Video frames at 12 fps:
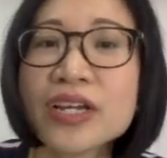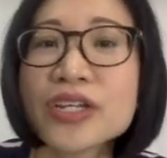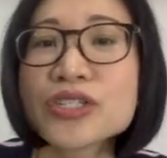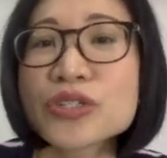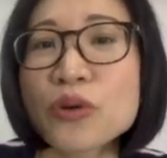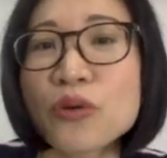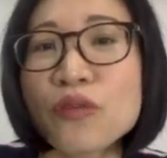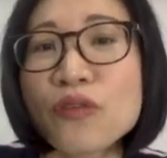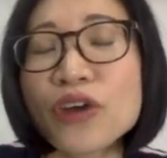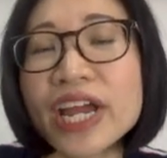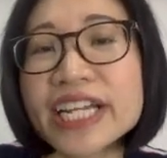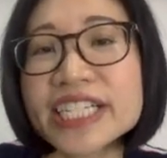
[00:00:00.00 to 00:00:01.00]
So, for
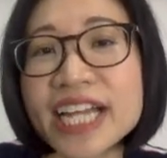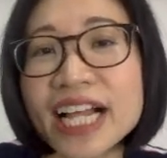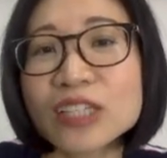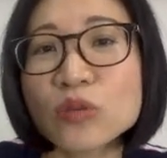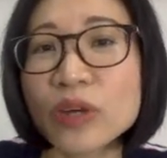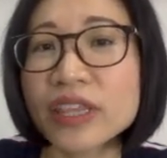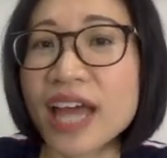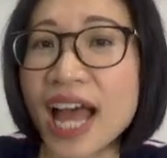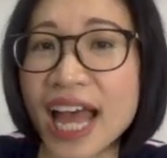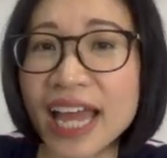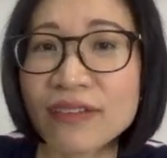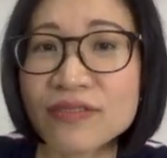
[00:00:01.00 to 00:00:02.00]
a child with
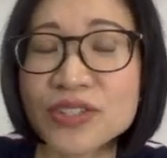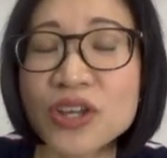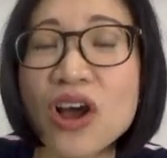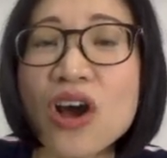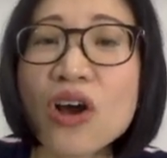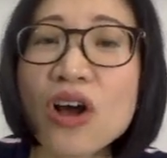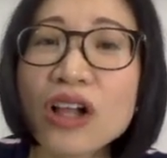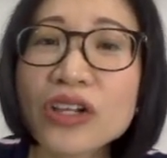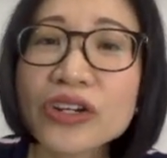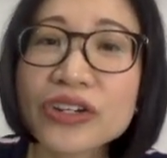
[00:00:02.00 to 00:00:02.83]
hives, call your